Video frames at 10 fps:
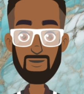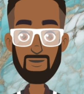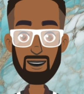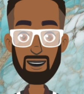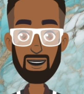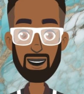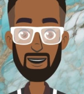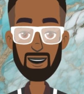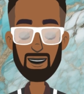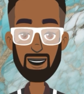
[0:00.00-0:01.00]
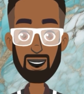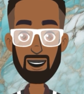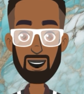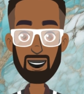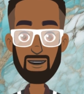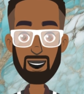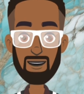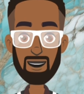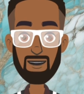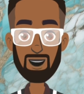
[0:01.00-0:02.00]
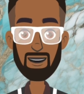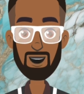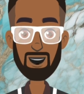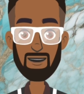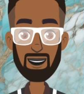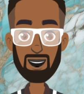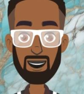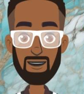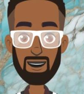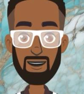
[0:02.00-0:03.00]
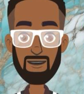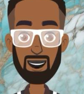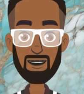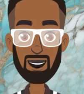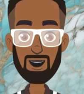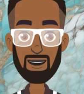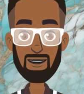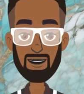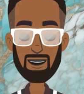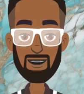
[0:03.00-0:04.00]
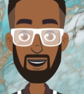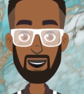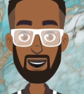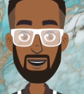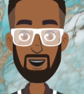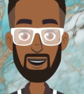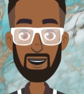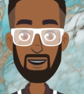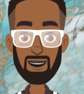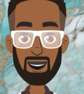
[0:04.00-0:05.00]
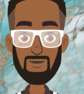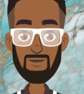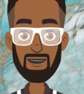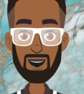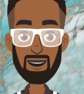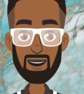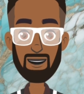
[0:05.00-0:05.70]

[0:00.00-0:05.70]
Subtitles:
The best solution for this problem is to replace the NVR or PoE source. However, you can use an